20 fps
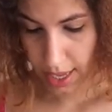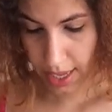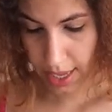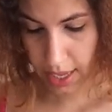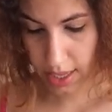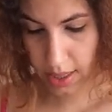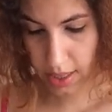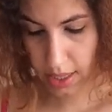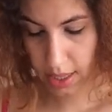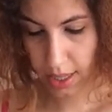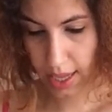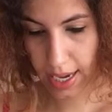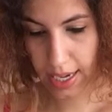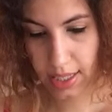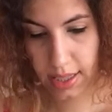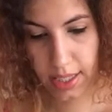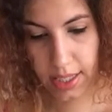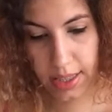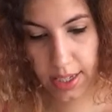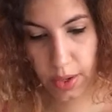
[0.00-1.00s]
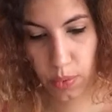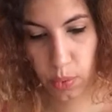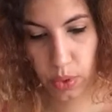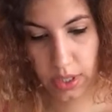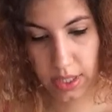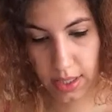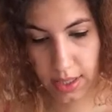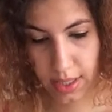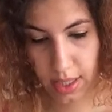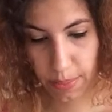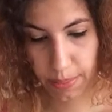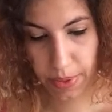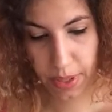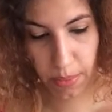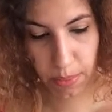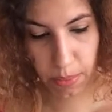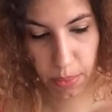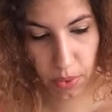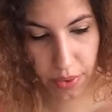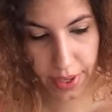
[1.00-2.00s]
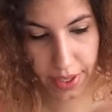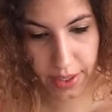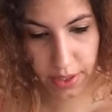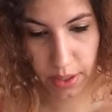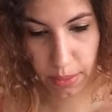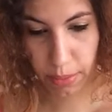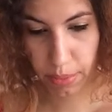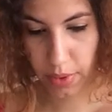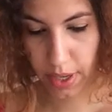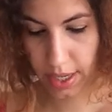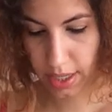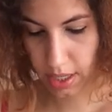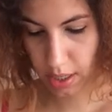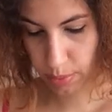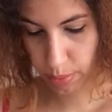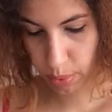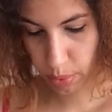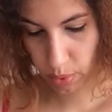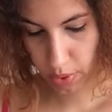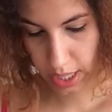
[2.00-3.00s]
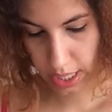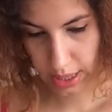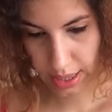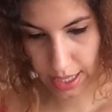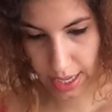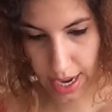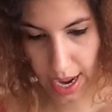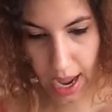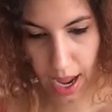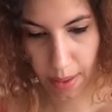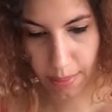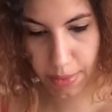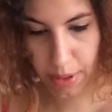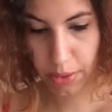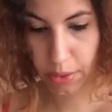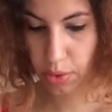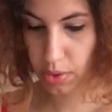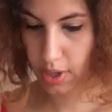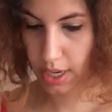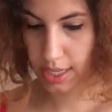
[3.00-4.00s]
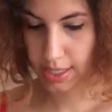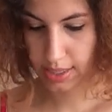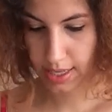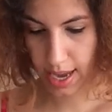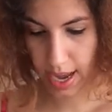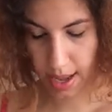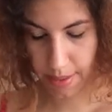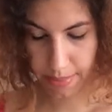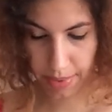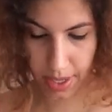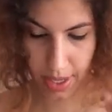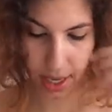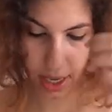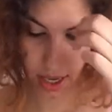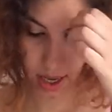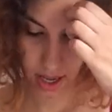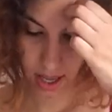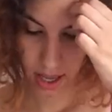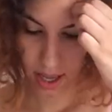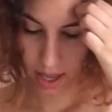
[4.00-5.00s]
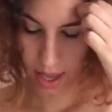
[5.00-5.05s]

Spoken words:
and likely there was a tipping point, a breaking point that happened or is happening,